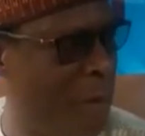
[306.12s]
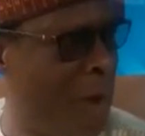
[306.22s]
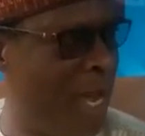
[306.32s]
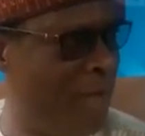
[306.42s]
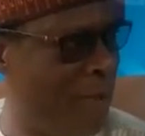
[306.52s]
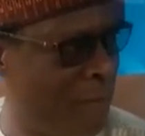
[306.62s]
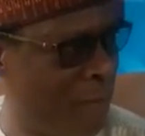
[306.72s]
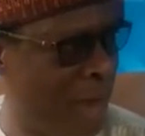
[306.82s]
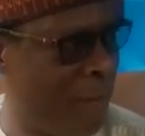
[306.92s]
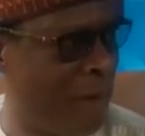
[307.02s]
well
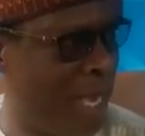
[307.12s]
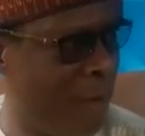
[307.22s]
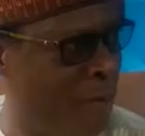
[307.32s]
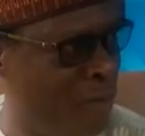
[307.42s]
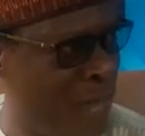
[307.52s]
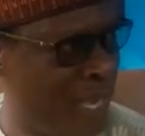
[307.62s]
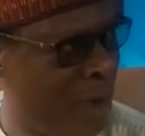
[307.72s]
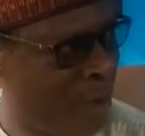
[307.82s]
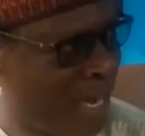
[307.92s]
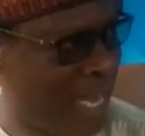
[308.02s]
informed about their movement,
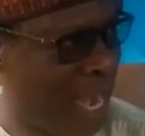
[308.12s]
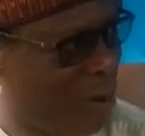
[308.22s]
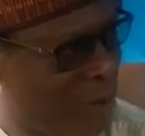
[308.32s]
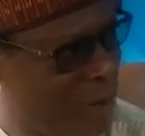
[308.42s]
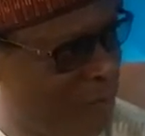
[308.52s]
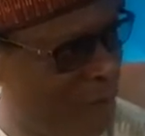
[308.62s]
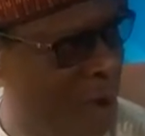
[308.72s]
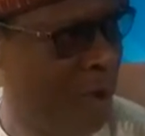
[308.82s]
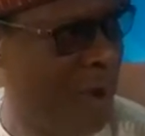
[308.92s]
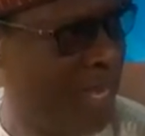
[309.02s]
what they are coming for,
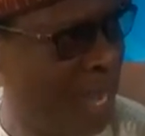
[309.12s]
what they are